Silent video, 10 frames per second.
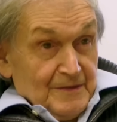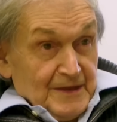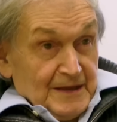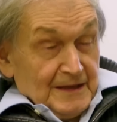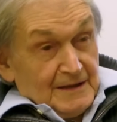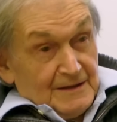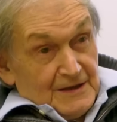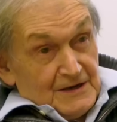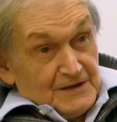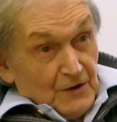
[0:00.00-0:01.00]
The,
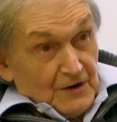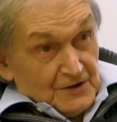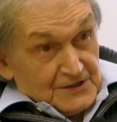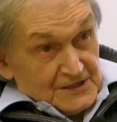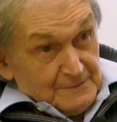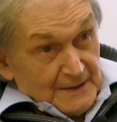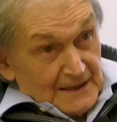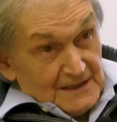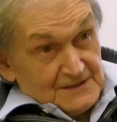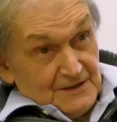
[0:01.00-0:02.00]
there's no conscious
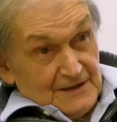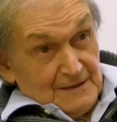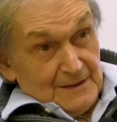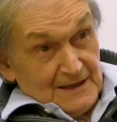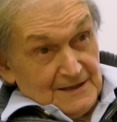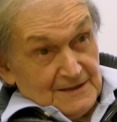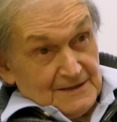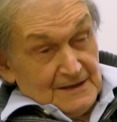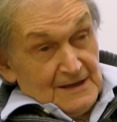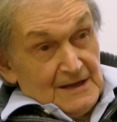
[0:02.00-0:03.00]
beings on that planet.